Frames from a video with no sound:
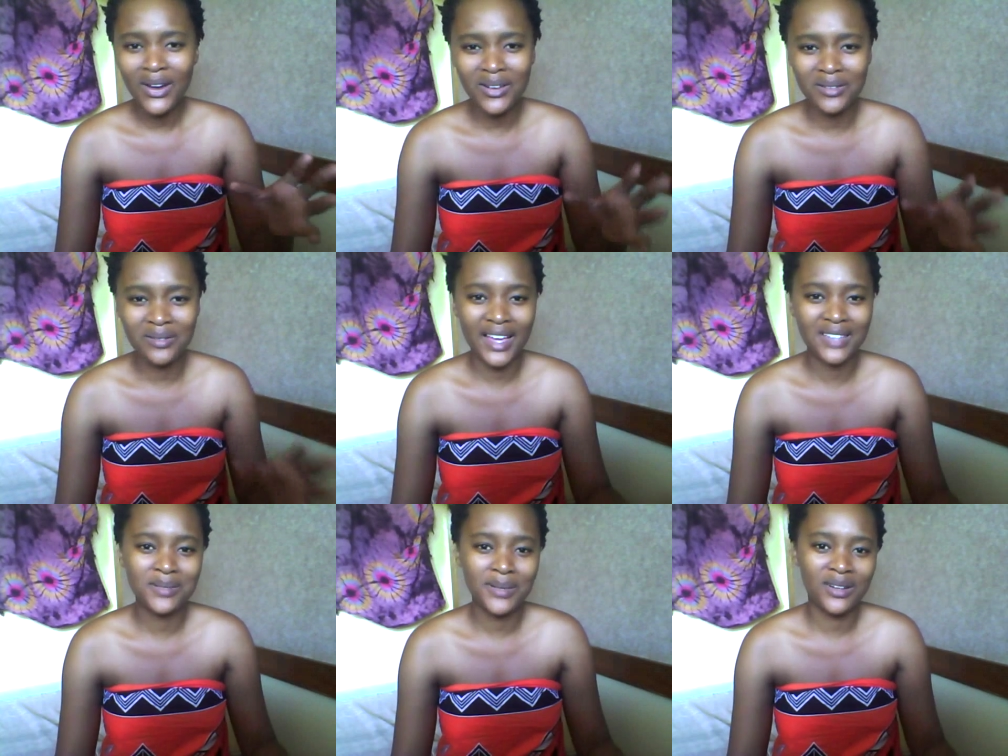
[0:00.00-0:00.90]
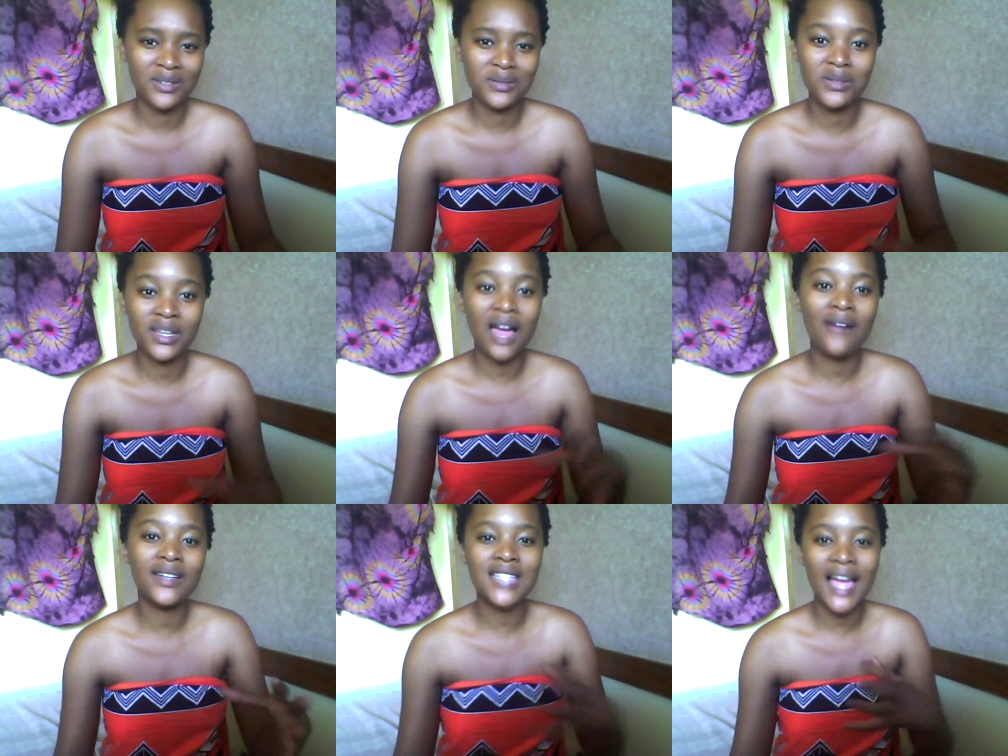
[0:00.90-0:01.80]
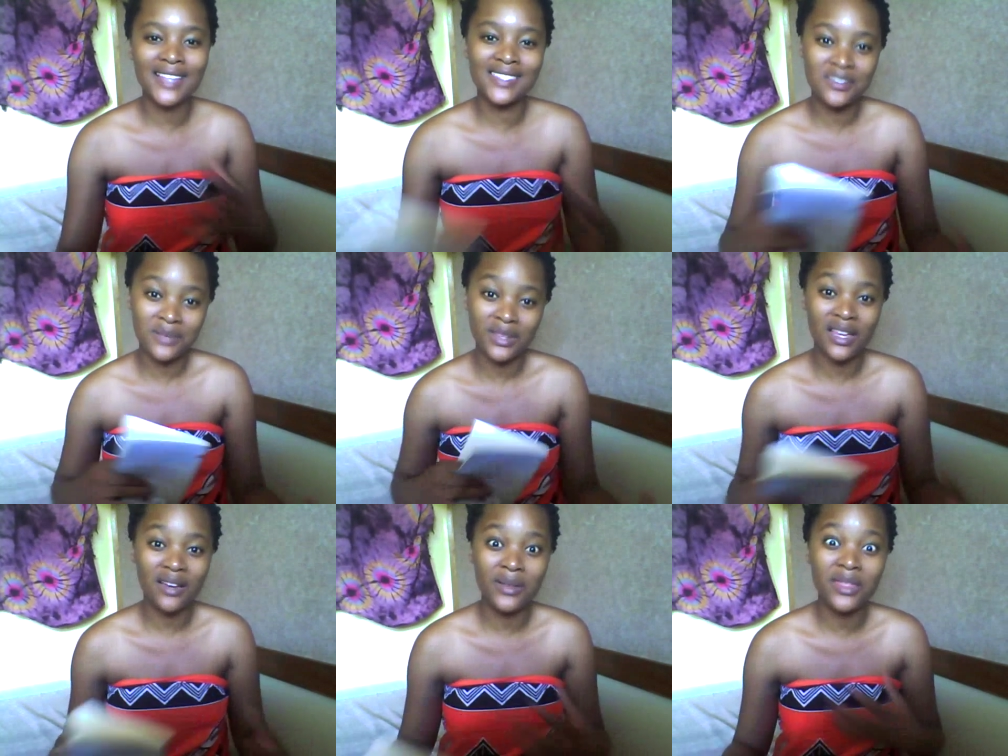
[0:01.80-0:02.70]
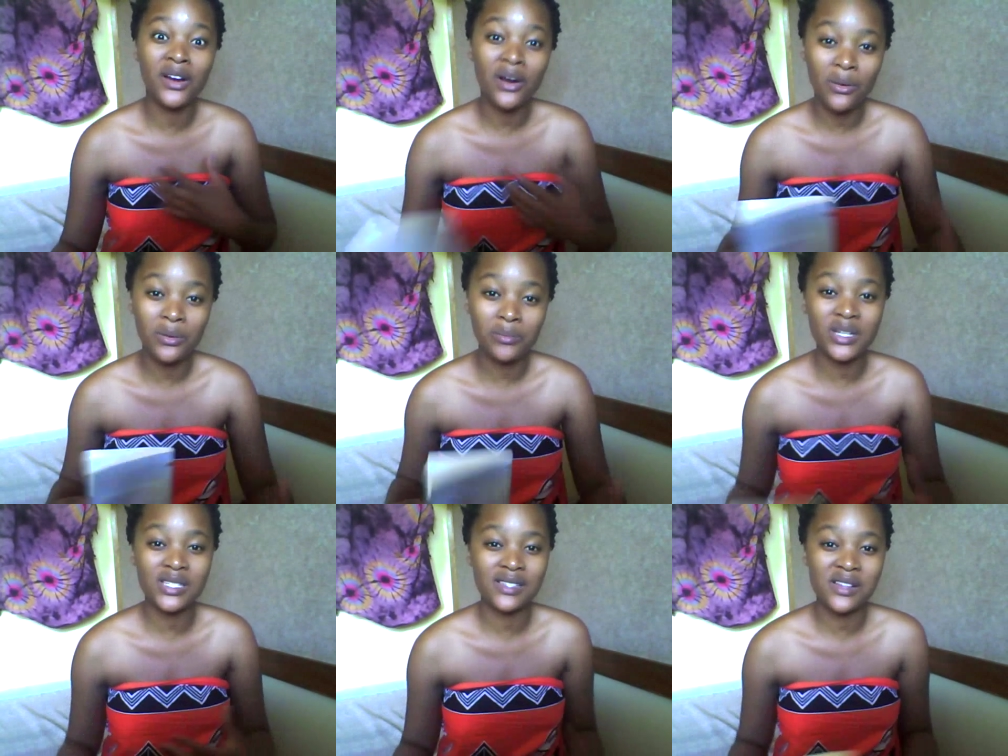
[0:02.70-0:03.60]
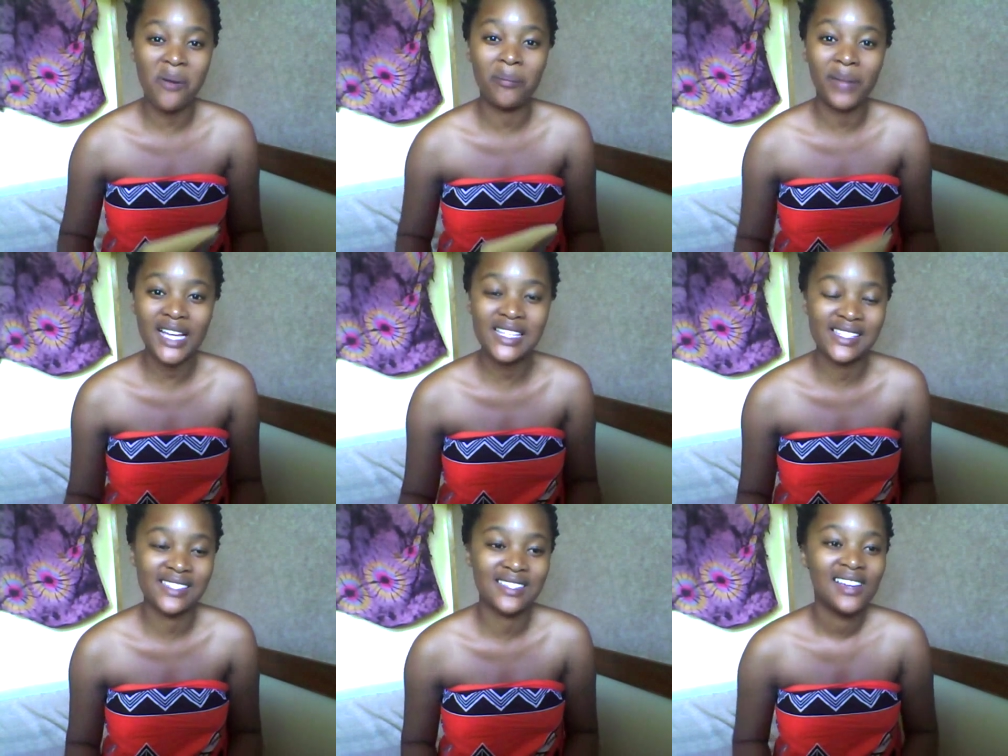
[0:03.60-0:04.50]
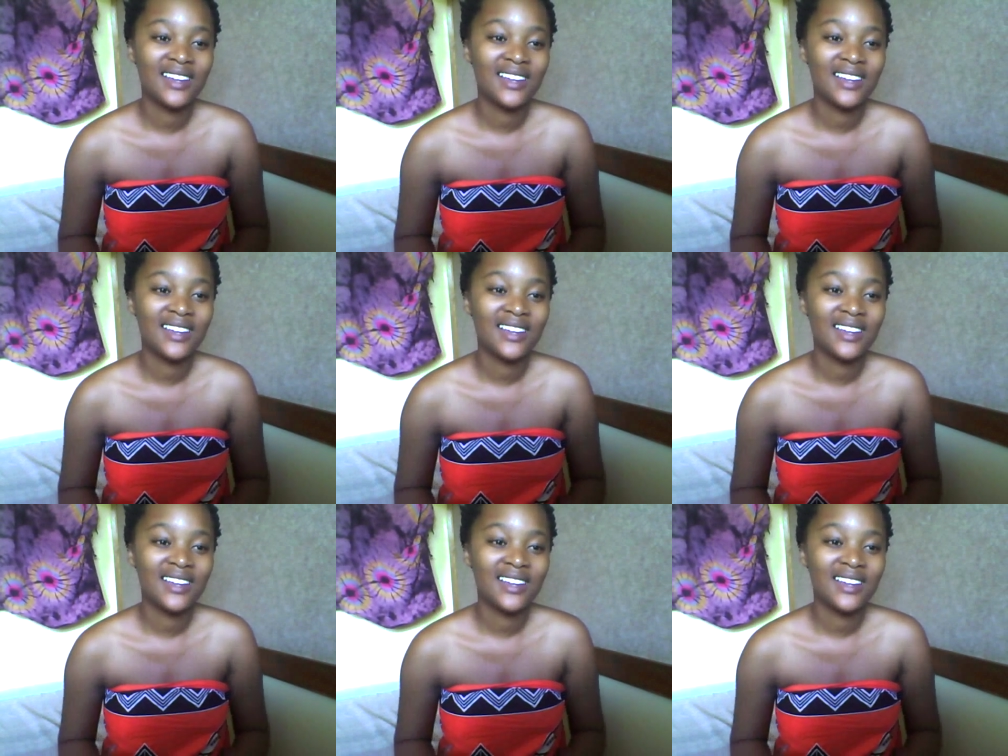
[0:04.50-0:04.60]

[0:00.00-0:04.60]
all of that. To be honest, with you, and how it ties in with the, with her own personal complexes.